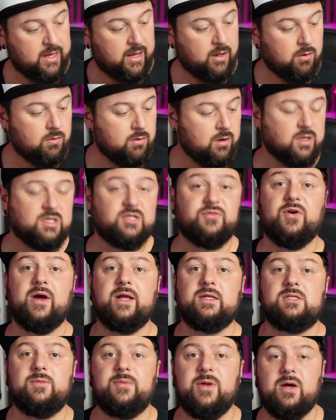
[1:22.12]
It all looks
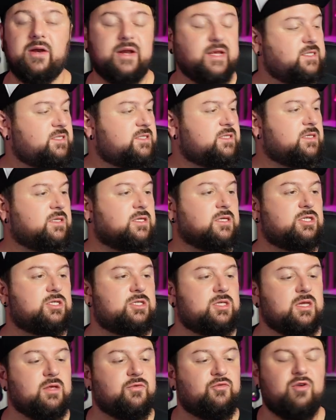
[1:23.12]
fine, to be honest. The
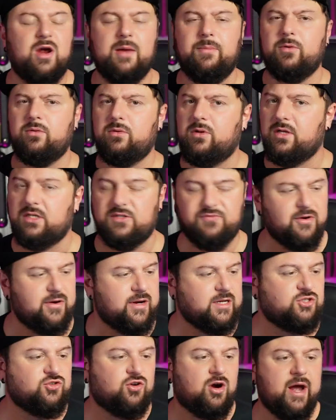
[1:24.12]
fretboard looks
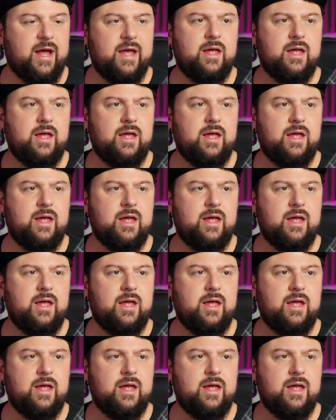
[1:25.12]
very dry.